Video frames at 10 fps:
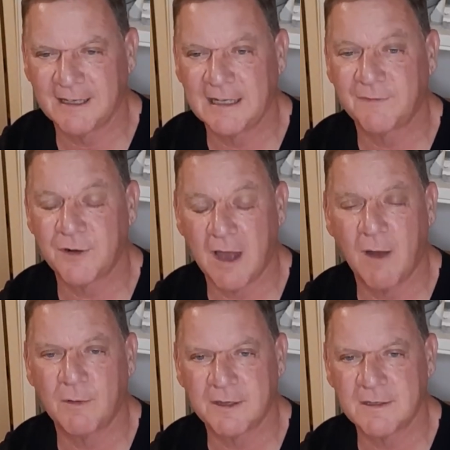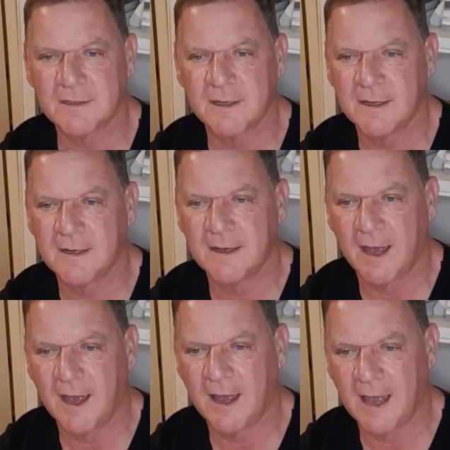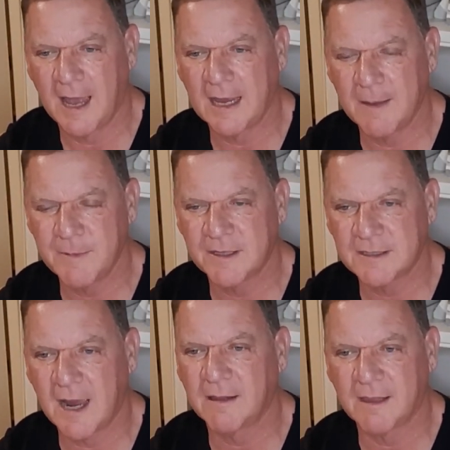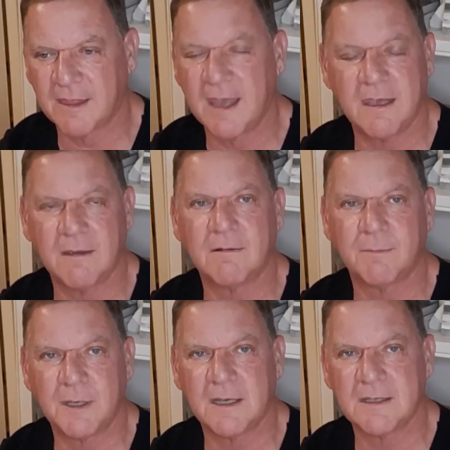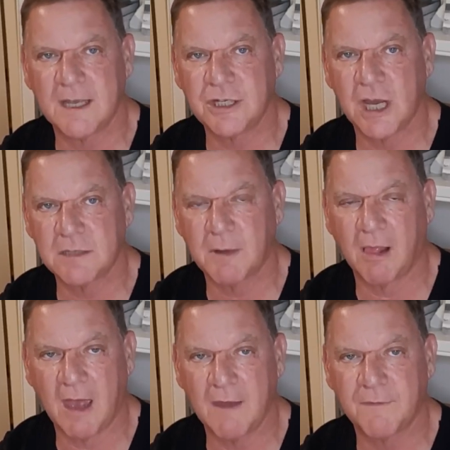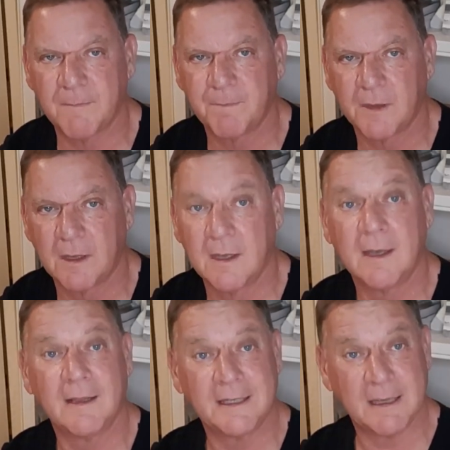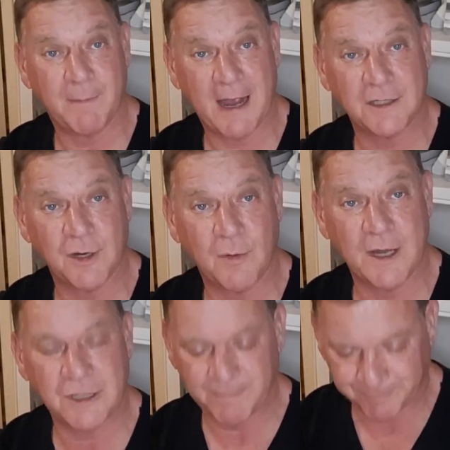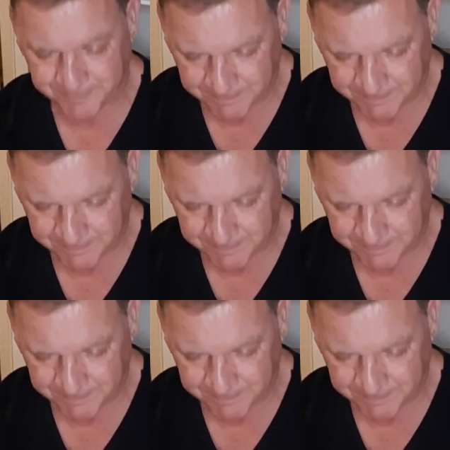and if they're not with us, uh, I give them a silent thank you because they changed my life. Let's get back to your question.